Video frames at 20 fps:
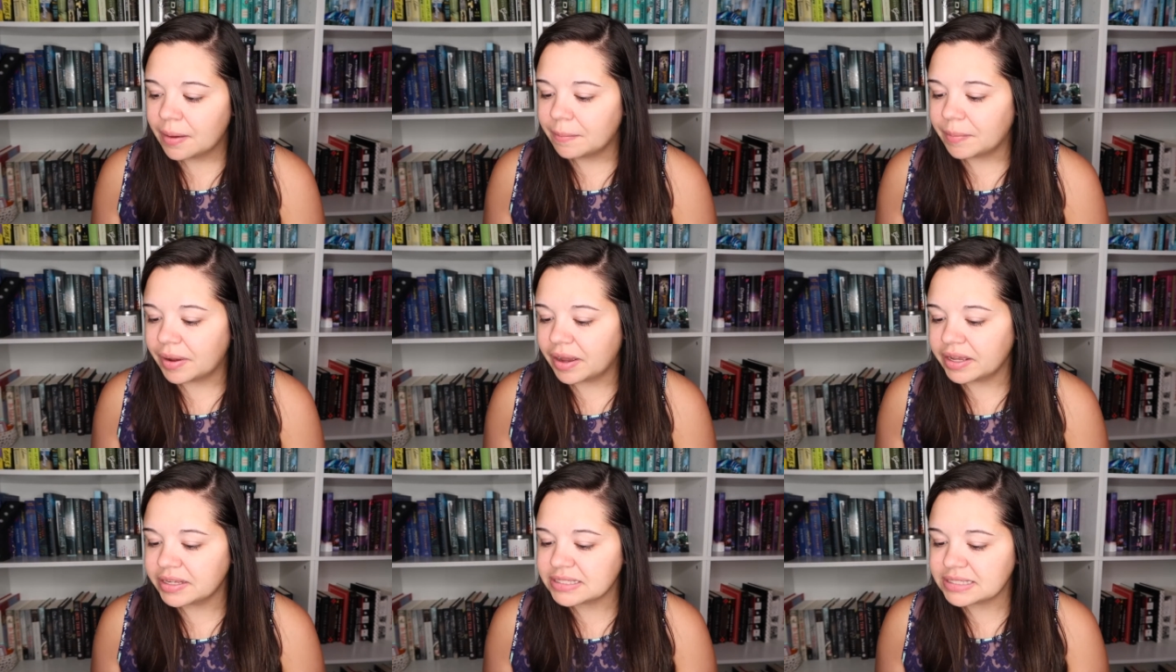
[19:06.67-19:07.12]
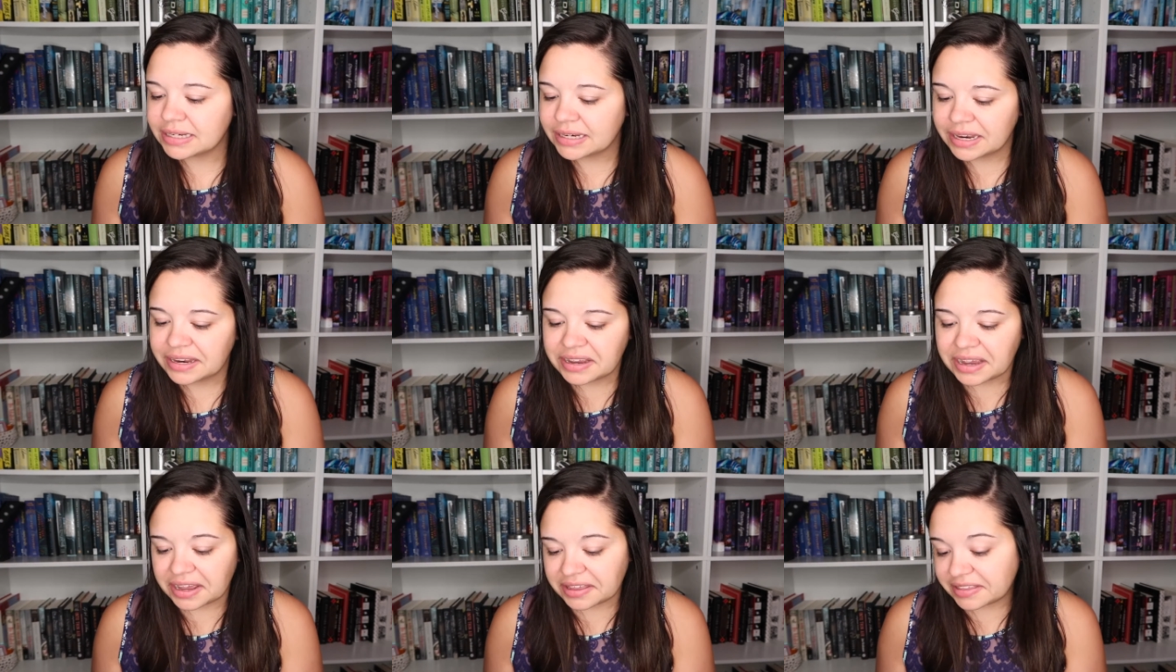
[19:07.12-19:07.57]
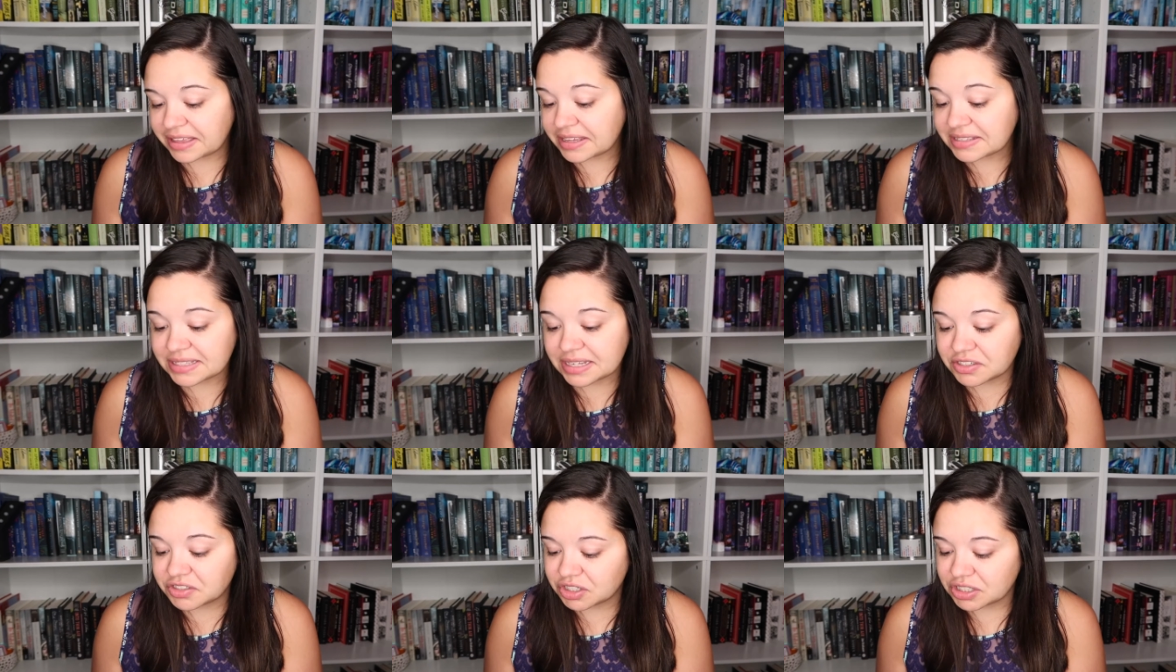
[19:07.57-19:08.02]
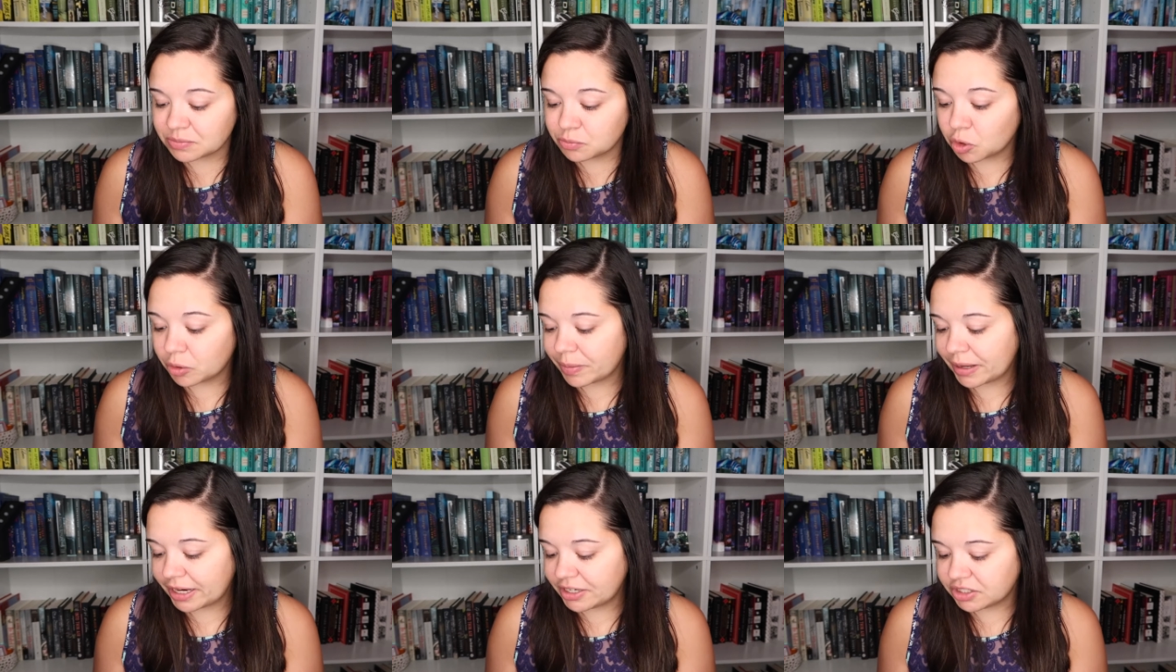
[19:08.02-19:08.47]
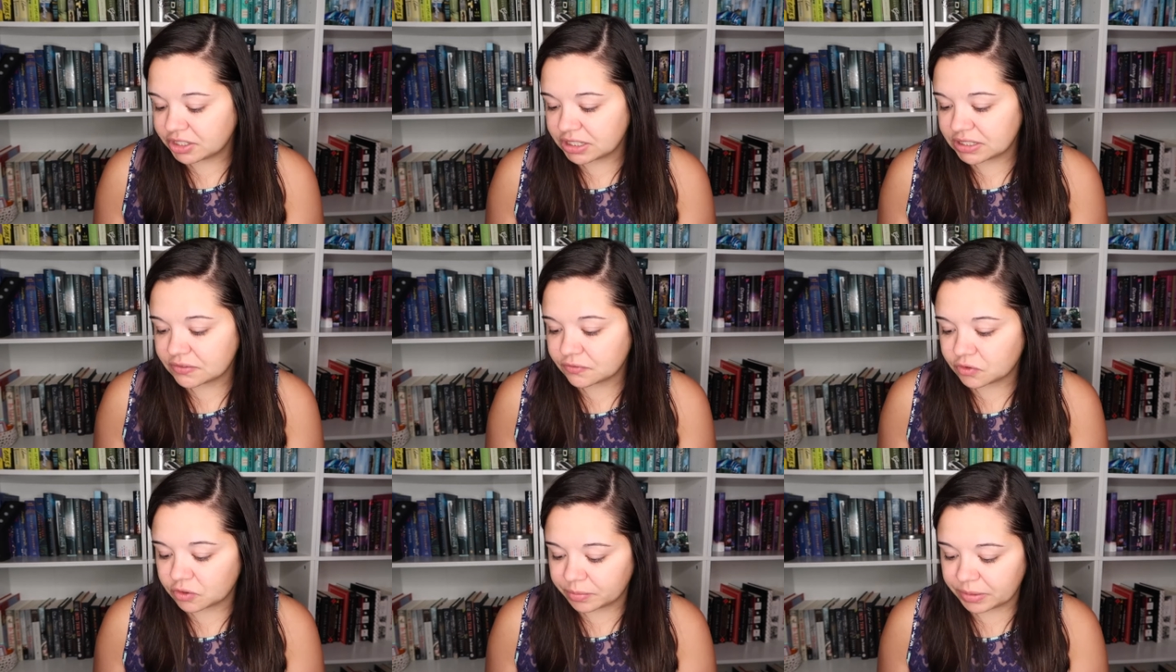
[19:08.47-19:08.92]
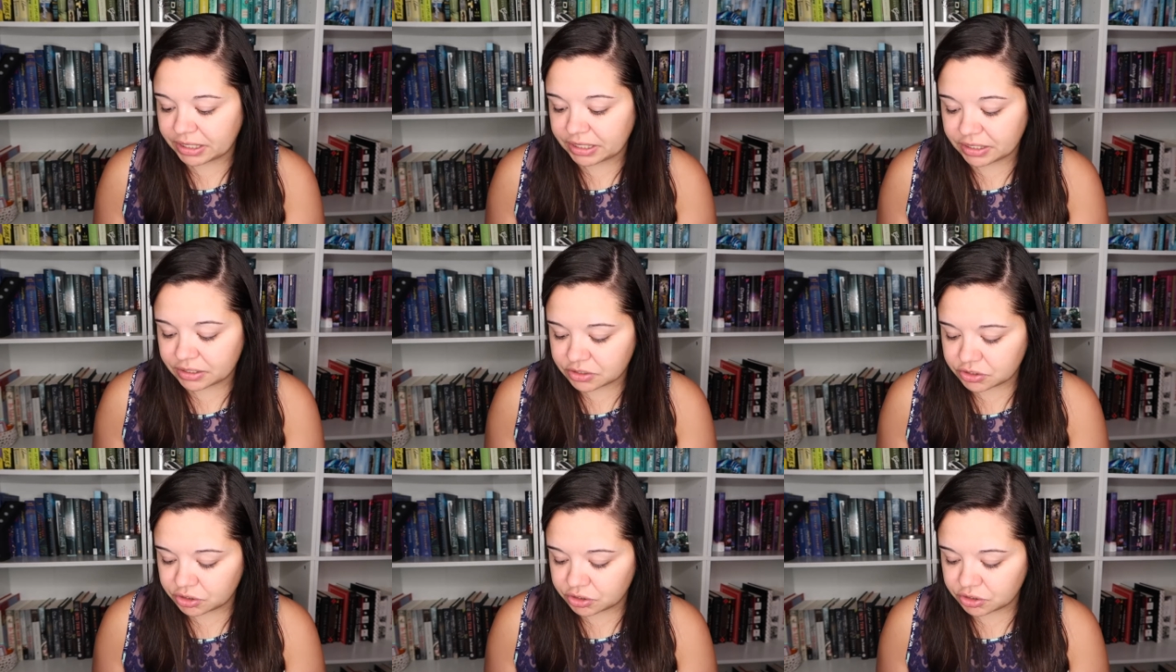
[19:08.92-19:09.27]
but I guess that's just more pages for me